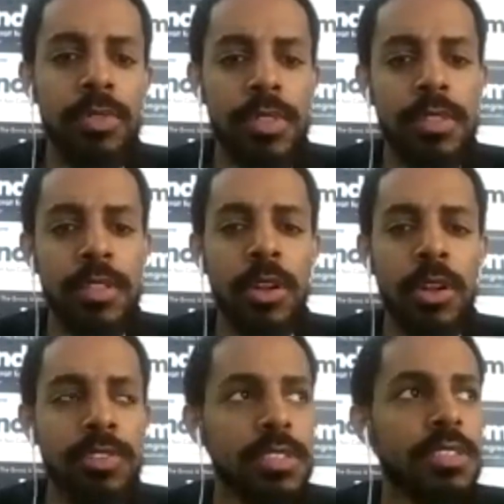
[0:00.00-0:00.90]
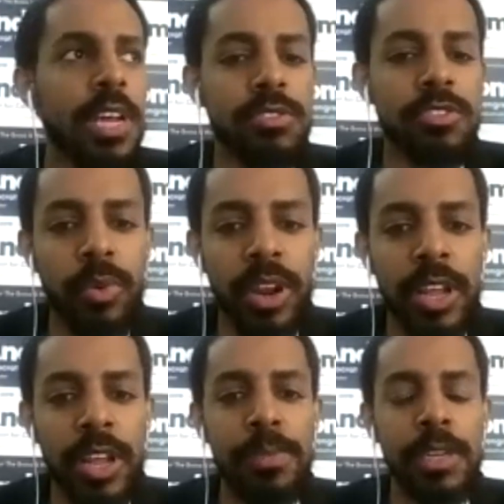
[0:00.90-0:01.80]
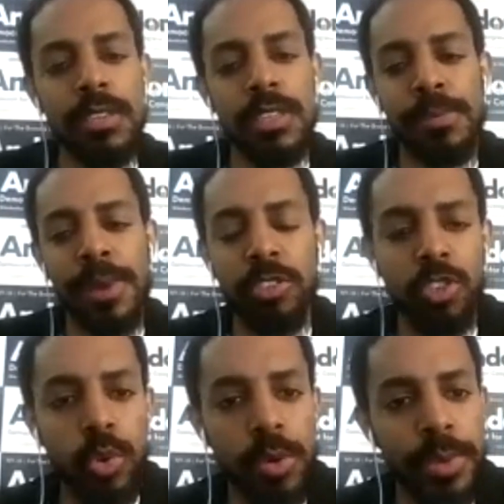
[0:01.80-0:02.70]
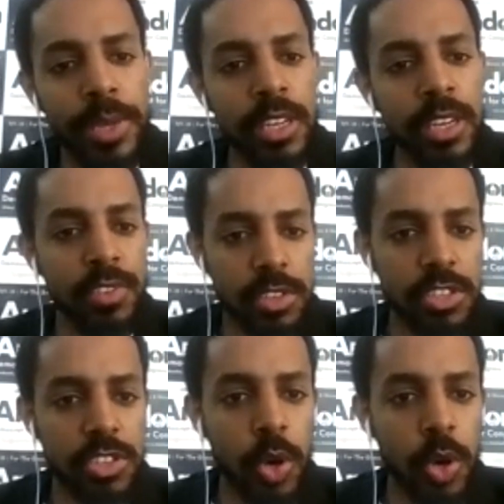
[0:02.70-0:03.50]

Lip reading: all of this sounds great, but it's about doability versus hope.